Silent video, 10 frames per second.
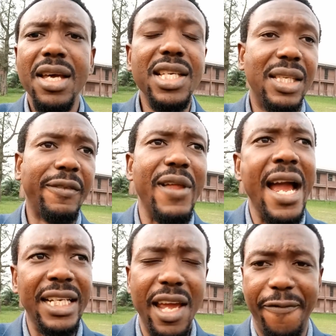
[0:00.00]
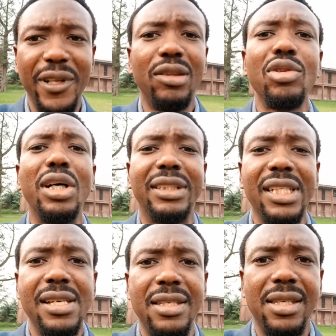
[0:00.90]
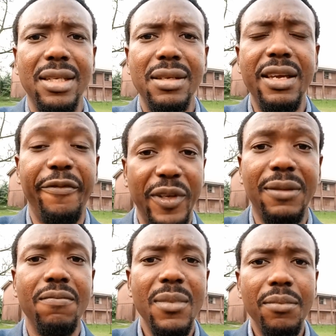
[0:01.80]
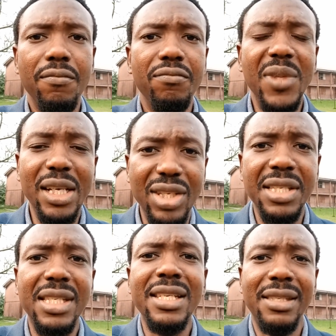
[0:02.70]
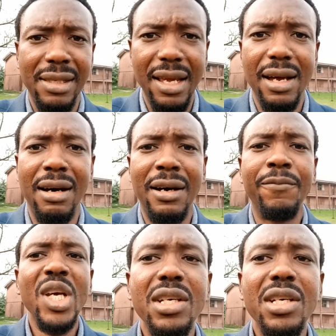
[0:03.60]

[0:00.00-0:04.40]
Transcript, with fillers: is flying if it notices if it notices uh,